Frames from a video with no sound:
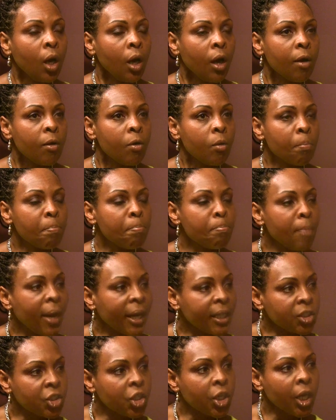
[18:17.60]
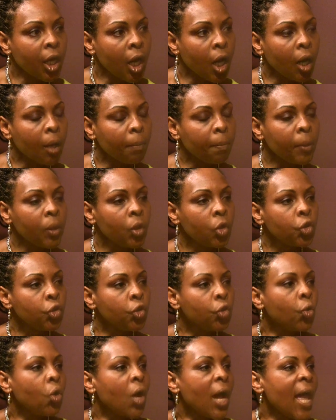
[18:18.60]
matching up
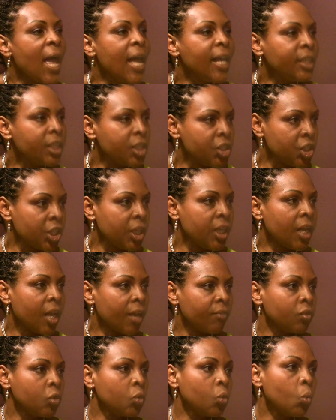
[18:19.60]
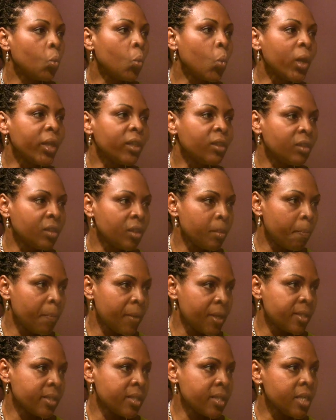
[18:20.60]
your energy level with the
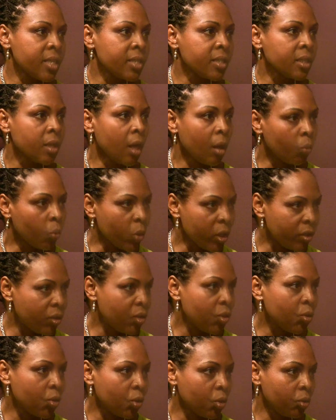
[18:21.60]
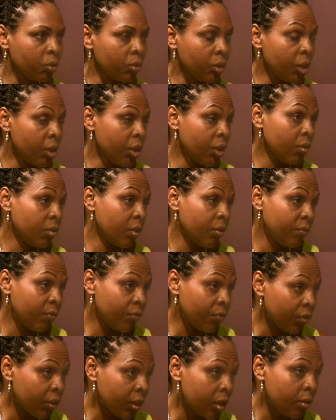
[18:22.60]
business, with your
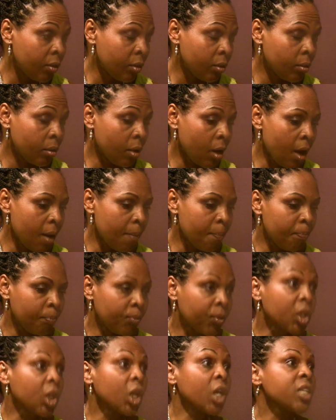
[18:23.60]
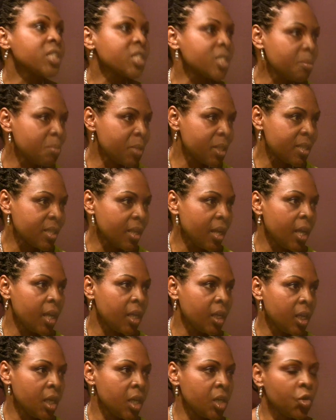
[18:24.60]
the customers
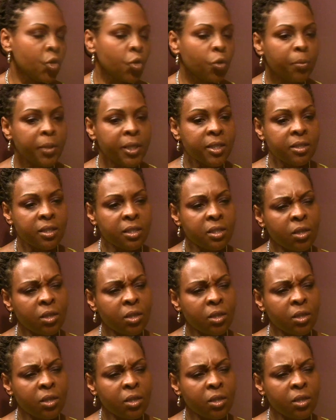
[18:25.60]
in your business.